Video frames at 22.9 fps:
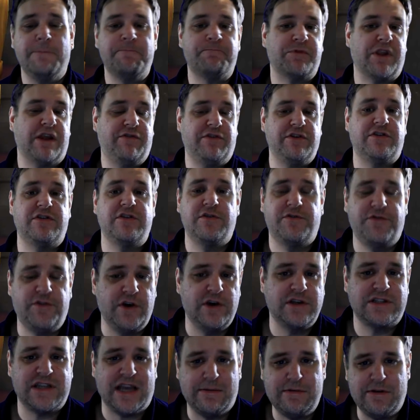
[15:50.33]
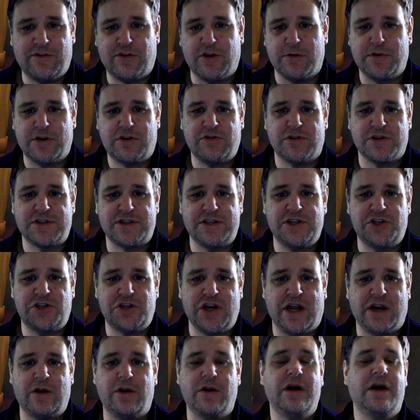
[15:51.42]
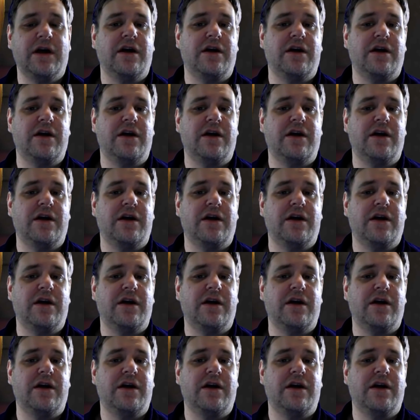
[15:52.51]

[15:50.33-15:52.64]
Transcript: If this is the first time you've come across this channel,